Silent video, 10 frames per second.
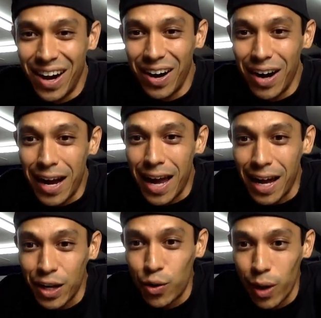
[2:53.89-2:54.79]
All right.
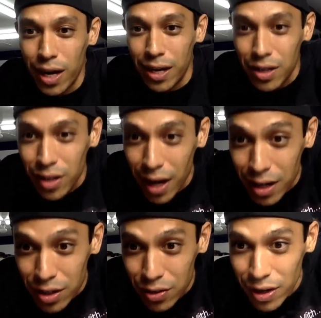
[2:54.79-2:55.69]
Had a great
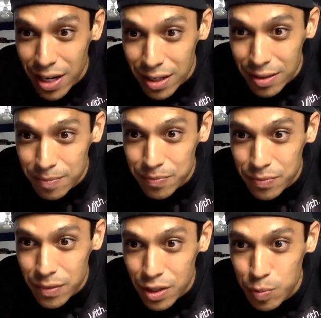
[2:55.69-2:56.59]

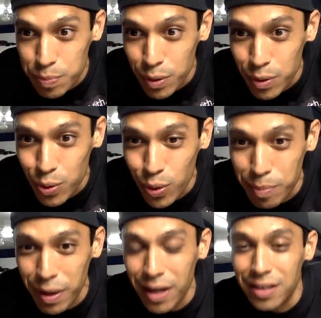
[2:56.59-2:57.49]
spilled quart of
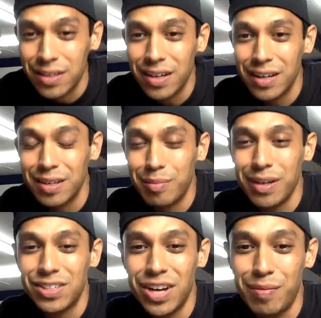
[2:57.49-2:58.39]
paint on my
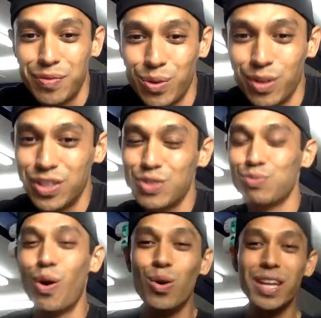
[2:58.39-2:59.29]
shop floor. Just
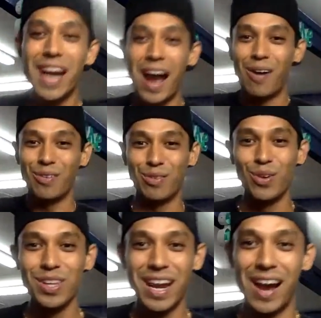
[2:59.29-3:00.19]
roll it out. Roll it
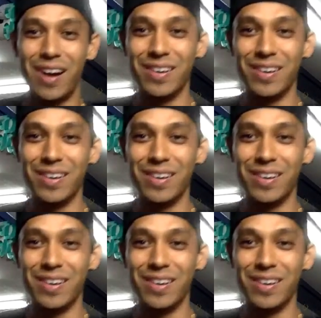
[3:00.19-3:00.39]
out.